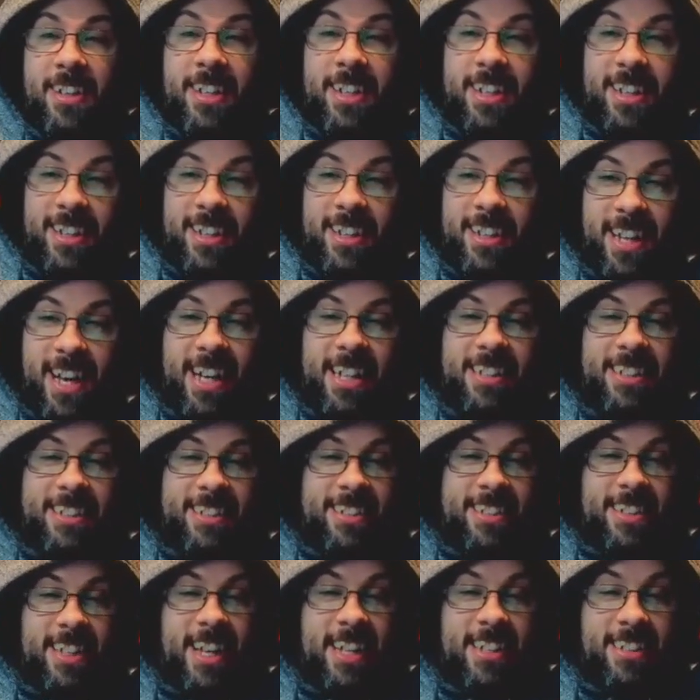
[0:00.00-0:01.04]
that's
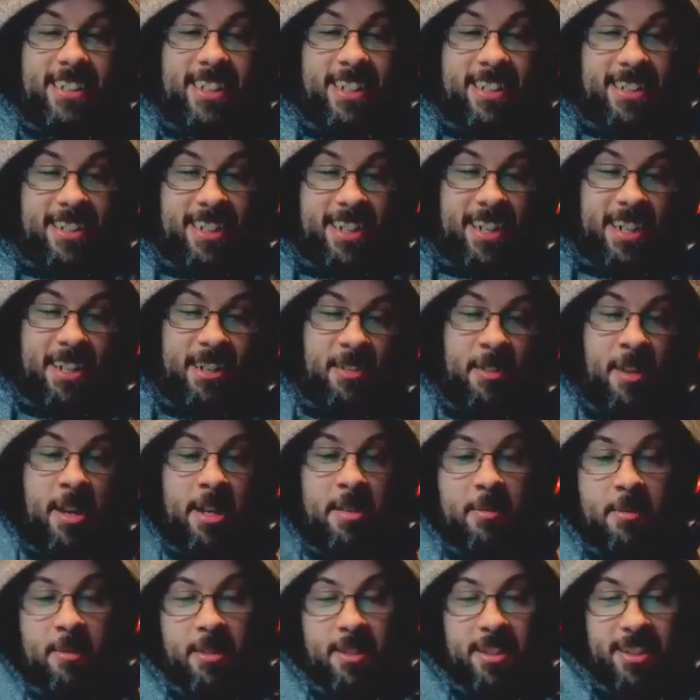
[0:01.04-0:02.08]
actually
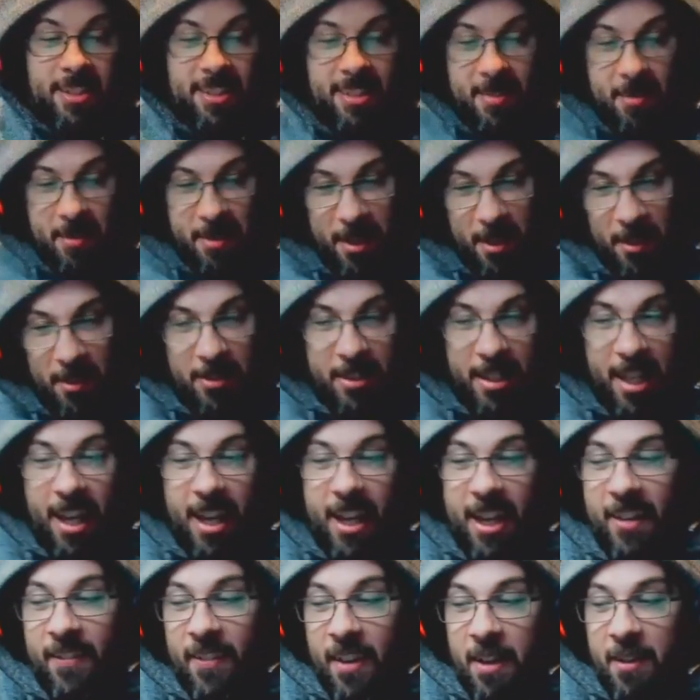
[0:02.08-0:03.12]
incredible that someone knows
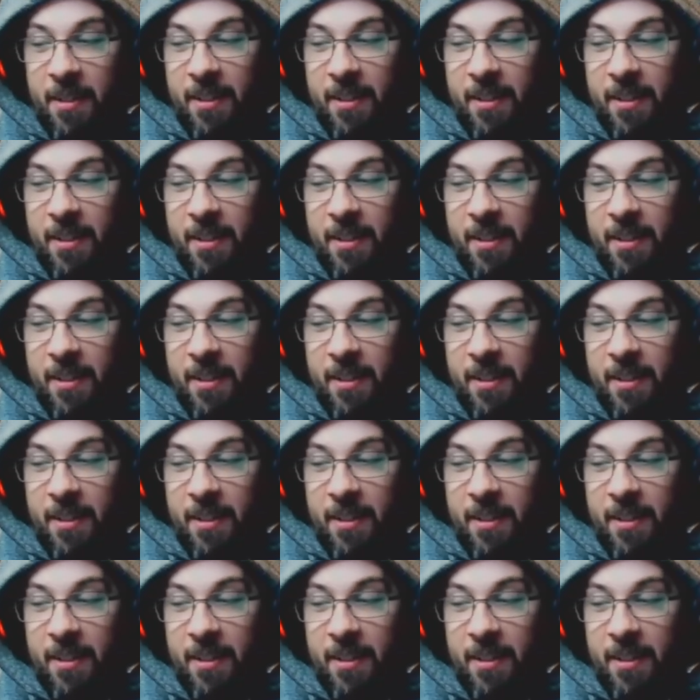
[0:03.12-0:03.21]
that."